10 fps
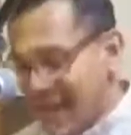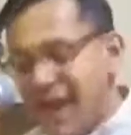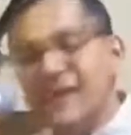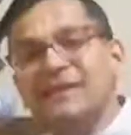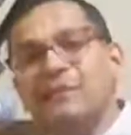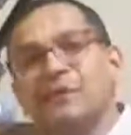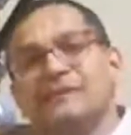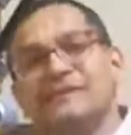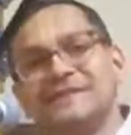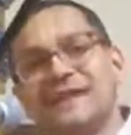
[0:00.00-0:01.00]
And we
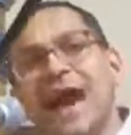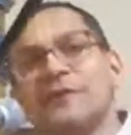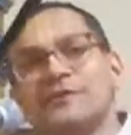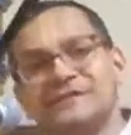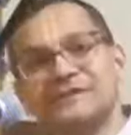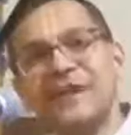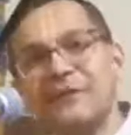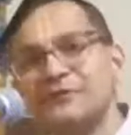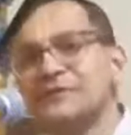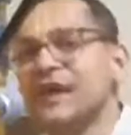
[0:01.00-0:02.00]
can see
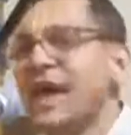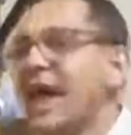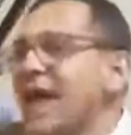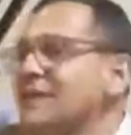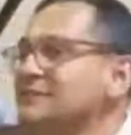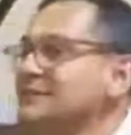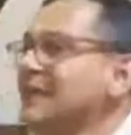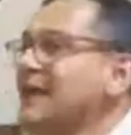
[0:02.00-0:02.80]
ourselves as the